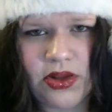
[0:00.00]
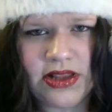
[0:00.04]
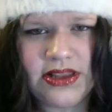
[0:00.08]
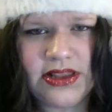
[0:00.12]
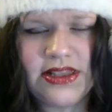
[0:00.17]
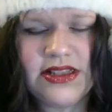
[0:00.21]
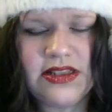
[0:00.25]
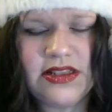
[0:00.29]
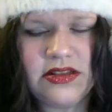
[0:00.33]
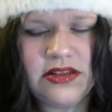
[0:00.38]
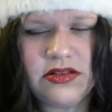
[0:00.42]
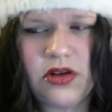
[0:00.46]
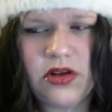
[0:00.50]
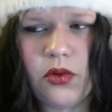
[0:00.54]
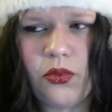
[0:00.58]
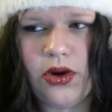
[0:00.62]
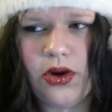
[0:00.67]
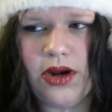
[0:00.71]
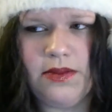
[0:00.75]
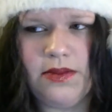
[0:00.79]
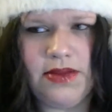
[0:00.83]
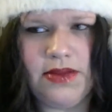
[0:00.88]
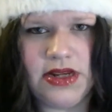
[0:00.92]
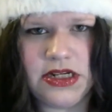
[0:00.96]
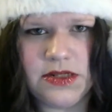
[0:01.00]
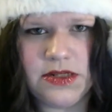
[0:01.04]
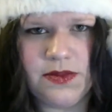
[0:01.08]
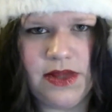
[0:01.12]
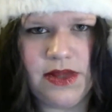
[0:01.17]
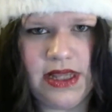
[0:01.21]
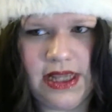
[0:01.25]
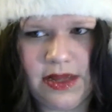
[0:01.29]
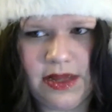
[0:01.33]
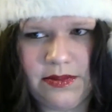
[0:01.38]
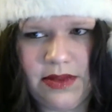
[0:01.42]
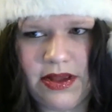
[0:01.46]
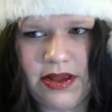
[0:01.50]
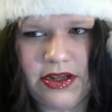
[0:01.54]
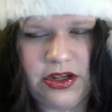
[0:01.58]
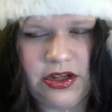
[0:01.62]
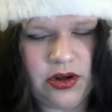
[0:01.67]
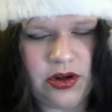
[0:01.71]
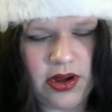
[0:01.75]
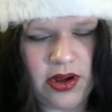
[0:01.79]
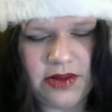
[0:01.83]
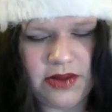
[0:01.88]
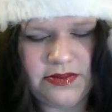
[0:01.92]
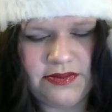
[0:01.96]
This is not where I'm meant to be.
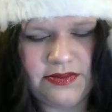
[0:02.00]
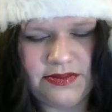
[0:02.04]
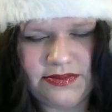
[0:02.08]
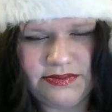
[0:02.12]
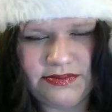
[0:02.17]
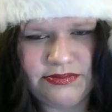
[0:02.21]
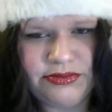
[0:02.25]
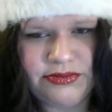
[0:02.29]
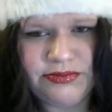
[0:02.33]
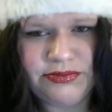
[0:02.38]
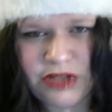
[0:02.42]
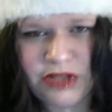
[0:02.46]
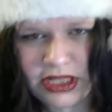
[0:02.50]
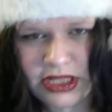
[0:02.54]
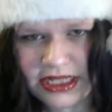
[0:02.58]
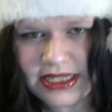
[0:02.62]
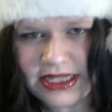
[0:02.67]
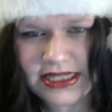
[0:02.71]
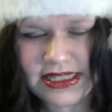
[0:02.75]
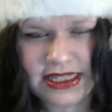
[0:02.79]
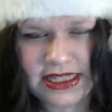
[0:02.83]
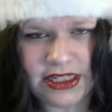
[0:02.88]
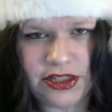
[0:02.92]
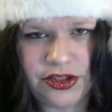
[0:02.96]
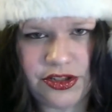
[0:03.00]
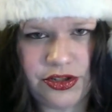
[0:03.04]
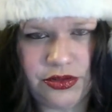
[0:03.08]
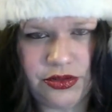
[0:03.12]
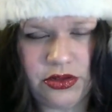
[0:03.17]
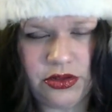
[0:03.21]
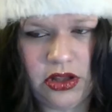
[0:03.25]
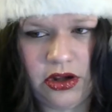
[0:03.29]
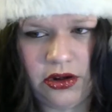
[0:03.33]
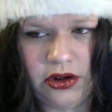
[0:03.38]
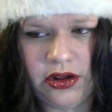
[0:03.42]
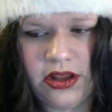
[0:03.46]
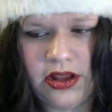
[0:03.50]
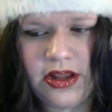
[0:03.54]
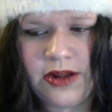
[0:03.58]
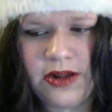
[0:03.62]
I'm lingered here too long.